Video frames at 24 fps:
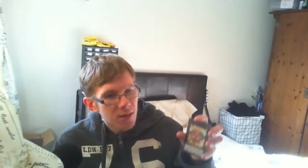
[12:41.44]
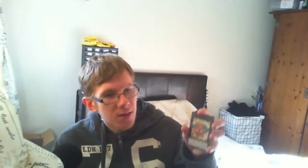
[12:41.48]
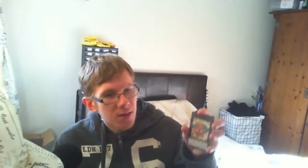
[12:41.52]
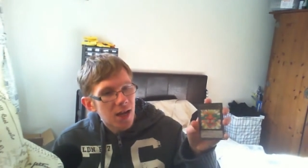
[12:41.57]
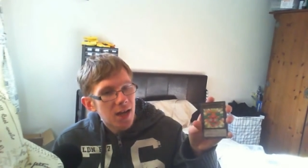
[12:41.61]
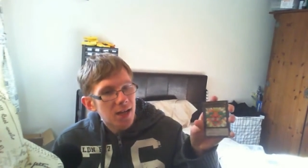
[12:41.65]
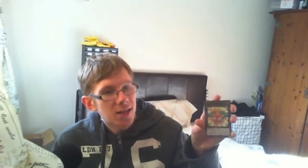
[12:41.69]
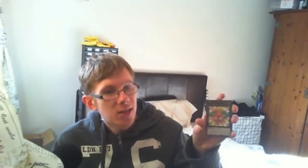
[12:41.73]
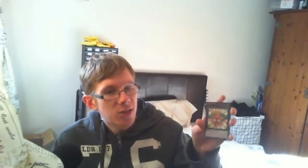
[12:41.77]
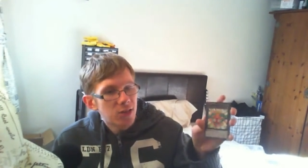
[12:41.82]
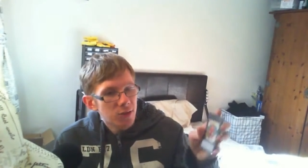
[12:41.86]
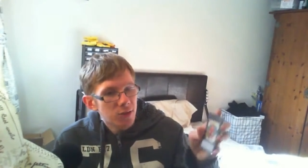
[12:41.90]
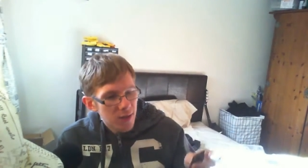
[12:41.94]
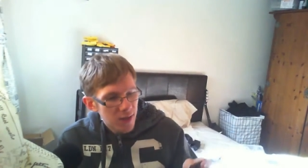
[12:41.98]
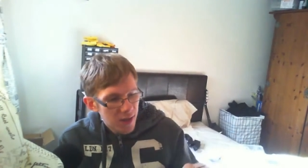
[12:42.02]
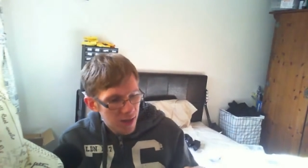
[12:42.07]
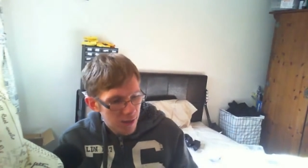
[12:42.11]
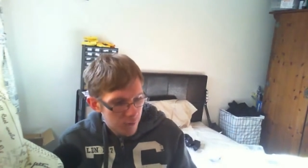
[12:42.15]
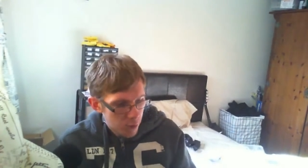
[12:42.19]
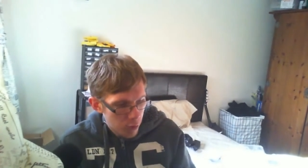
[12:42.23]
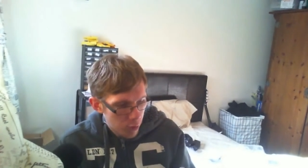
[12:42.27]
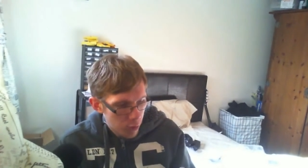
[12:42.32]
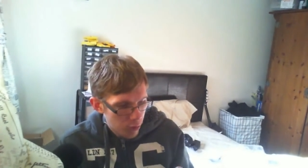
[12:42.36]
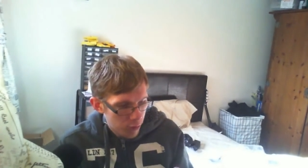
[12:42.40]
And then you get,
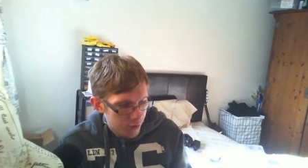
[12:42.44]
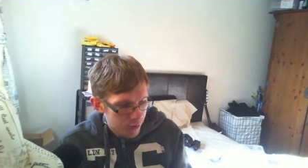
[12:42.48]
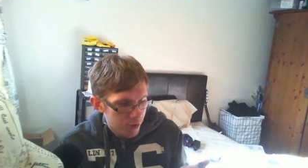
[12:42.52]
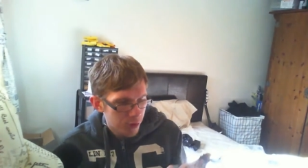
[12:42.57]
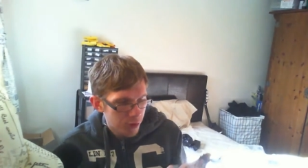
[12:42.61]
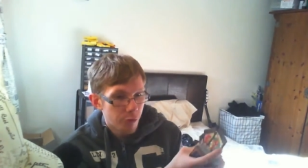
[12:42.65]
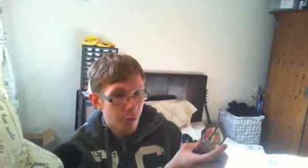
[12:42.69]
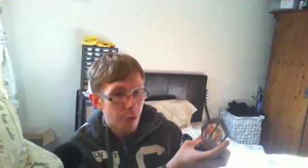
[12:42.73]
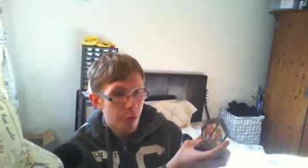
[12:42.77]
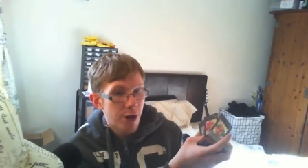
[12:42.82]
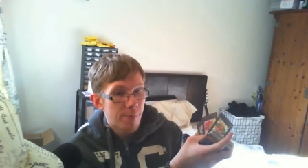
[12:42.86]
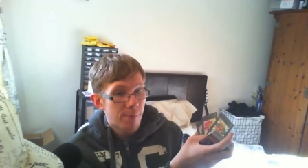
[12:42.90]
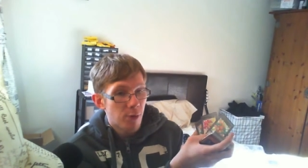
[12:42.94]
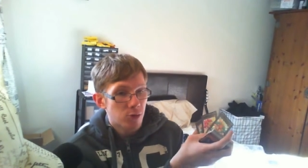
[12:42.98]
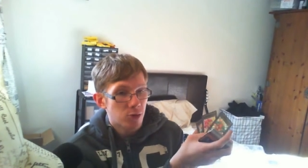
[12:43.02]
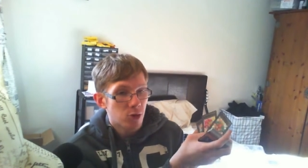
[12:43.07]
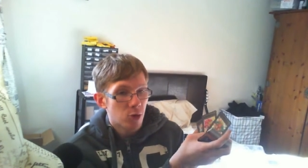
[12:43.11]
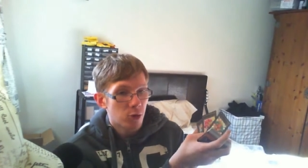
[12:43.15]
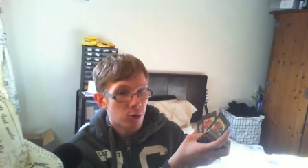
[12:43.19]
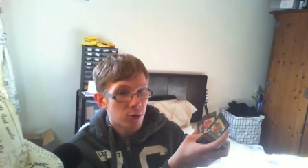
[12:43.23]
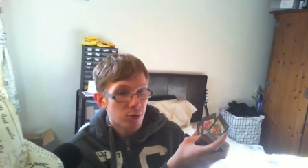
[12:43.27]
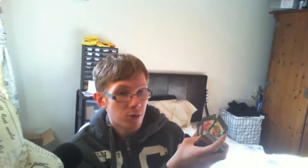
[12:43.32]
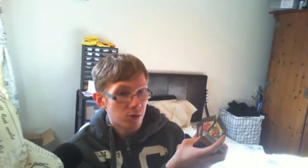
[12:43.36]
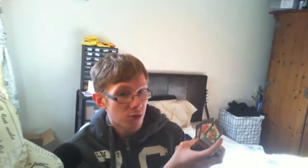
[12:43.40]
of course, 3 Hippo
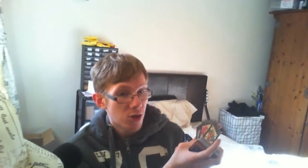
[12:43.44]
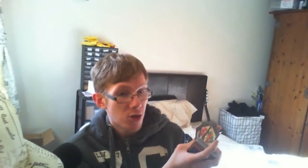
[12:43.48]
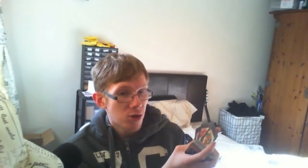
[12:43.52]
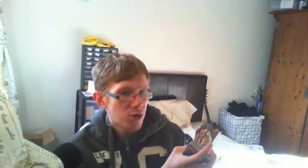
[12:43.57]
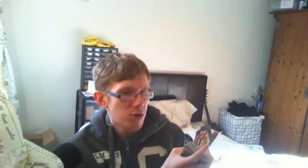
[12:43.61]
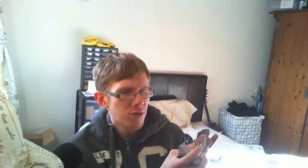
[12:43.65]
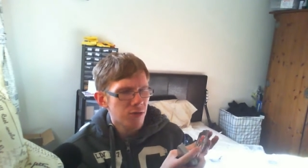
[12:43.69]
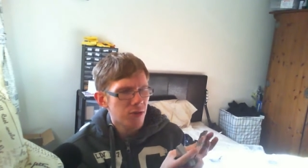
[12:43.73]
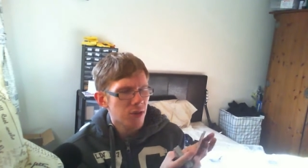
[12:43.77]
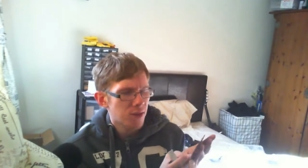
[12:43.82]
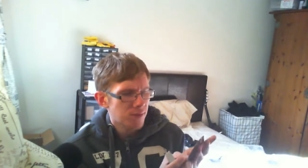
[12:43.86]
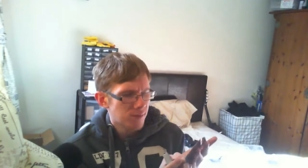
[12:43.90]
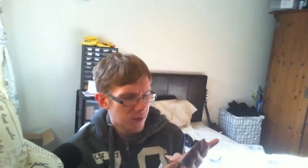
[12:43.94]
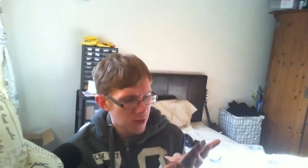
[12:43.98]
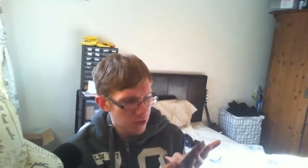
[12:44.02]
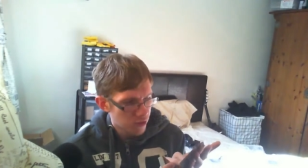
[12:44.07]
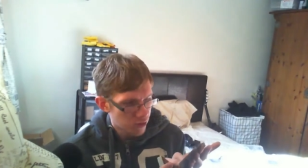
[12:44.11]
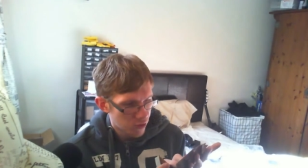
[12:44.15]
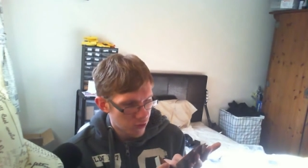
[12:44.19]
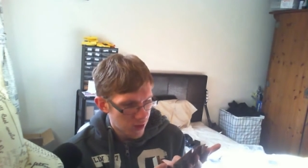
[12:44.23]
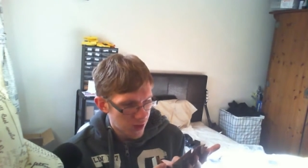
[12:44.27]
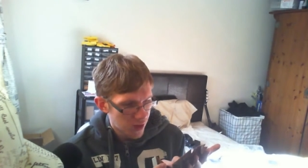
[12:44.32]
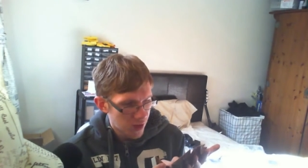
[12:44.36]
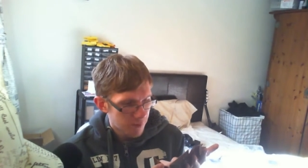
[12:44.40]
tokens. Nothing in the
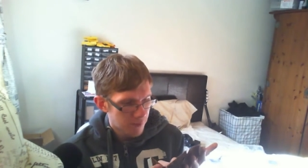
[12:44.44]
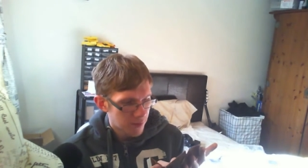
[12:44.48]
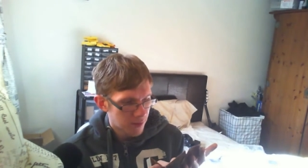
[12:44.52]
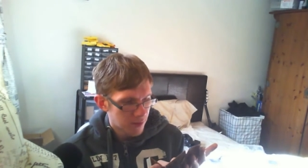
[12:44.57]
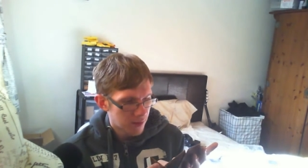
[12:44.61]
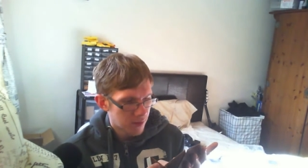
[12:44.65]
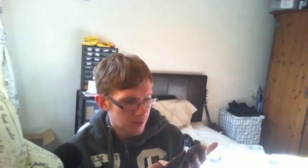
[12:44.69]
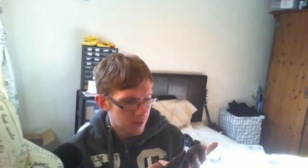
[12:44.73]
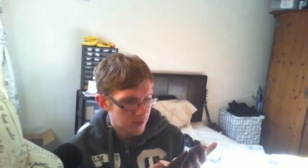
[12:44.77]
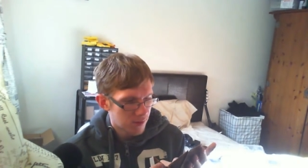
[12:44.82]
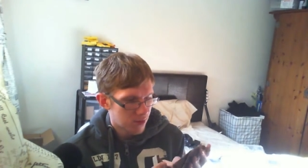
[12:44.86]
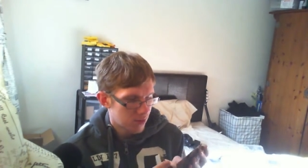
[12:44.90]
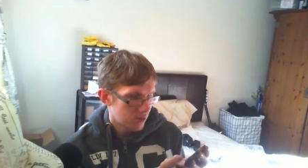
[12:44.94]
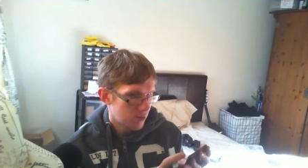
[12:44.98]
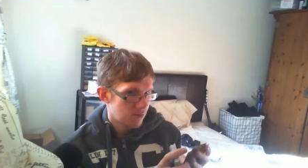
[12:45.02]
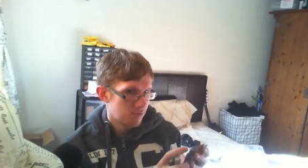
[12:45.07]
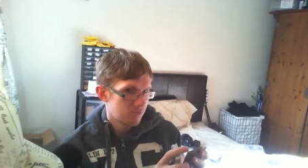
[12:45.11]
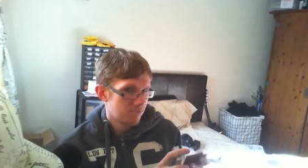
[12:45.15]
extra deck, because